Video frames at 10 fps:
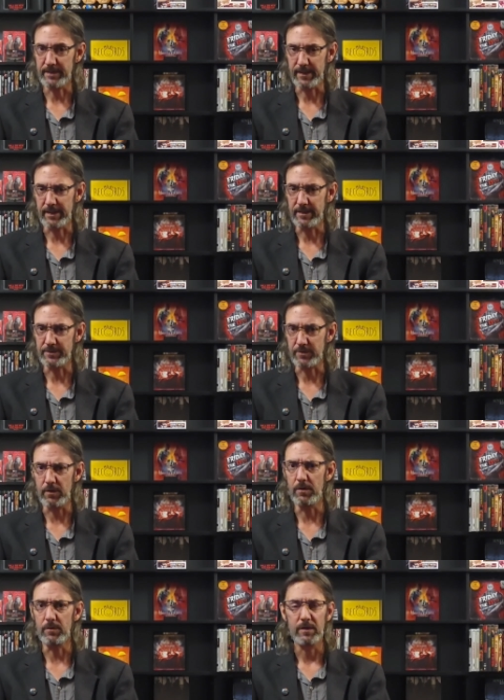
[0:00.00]
decades
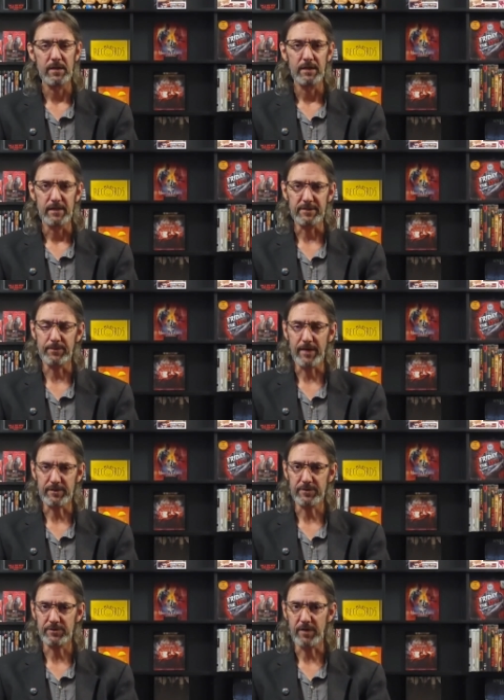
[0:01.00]
ago is about
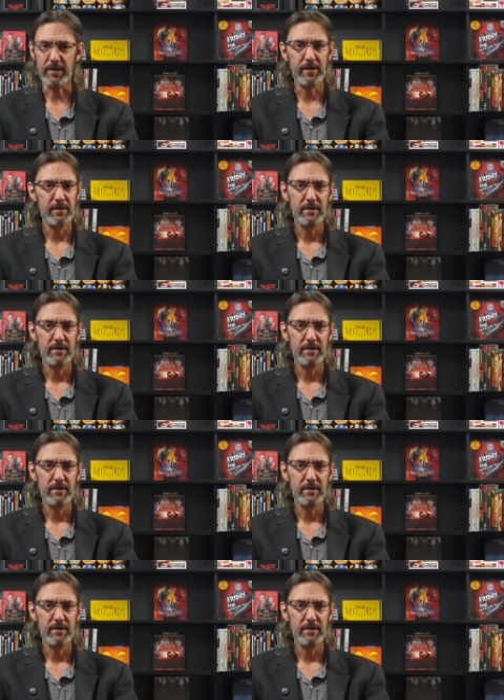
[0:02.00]
to strike.